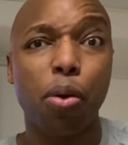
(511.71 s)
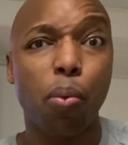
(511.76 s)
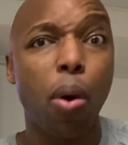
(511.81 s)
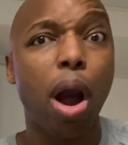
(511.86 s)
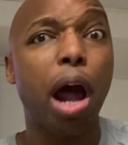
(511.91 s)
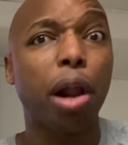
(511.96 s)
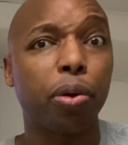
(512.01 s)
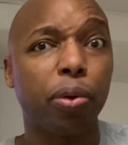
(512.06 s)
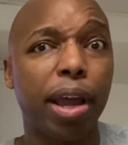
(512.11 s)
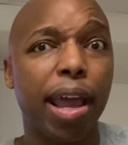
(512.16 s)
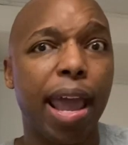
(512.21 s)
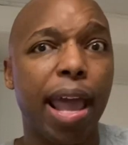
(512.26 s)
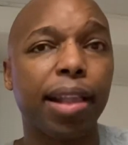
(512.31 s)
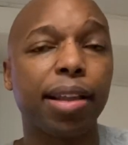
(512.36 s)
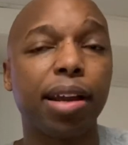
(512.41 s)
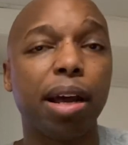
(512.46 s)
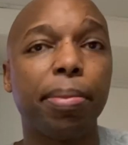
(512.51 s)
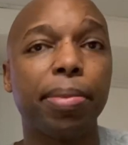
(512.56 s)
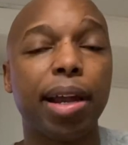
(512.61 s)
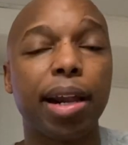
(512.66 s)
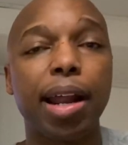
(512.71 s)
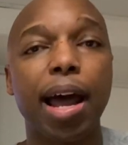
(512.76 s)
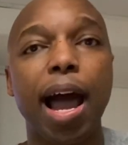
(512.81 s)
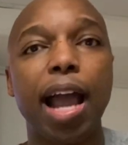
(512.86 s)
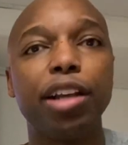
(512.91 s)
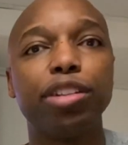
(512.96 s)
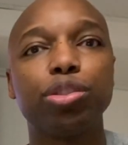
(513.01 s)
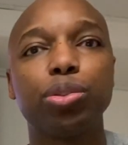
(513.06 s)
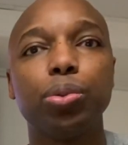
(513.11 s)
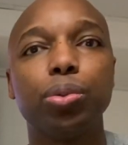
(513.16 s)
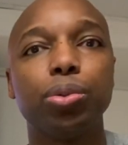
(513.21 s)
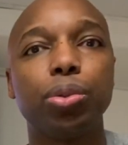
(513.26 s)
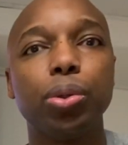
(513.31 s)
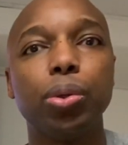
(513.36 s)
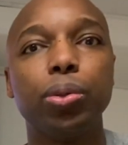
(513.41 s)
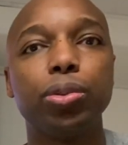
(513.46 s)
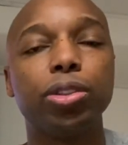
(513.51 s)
Waddle had coming out of high school, too.